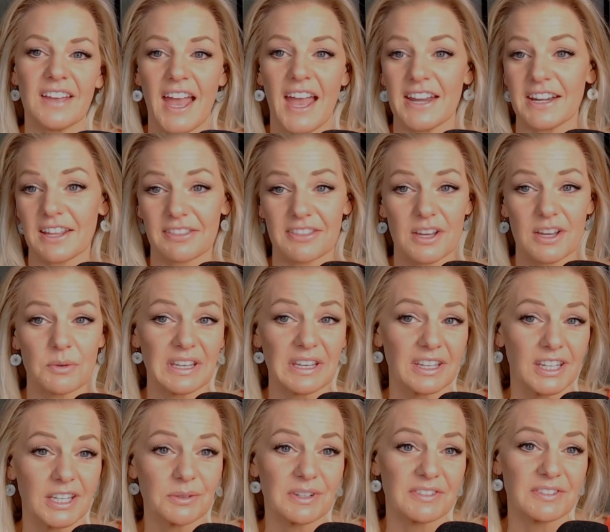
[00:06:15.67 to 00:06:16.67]
Anything we
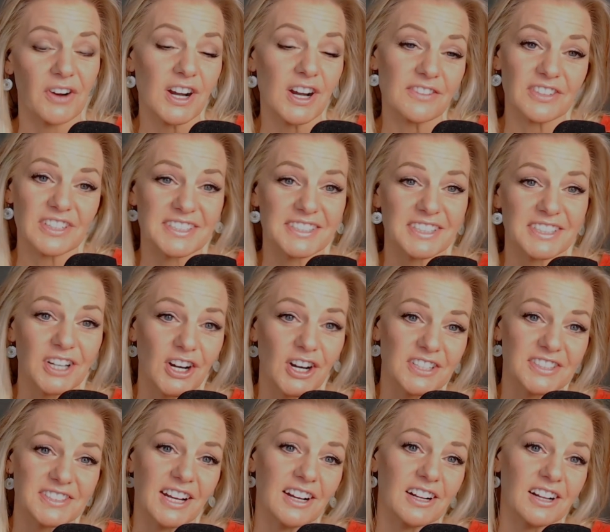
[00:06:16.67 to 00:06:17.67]
eat, we've harvested
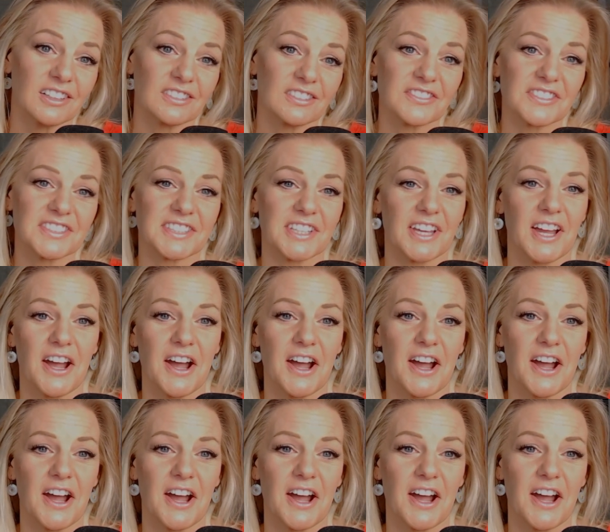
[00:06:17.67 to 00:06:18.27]
ourselves.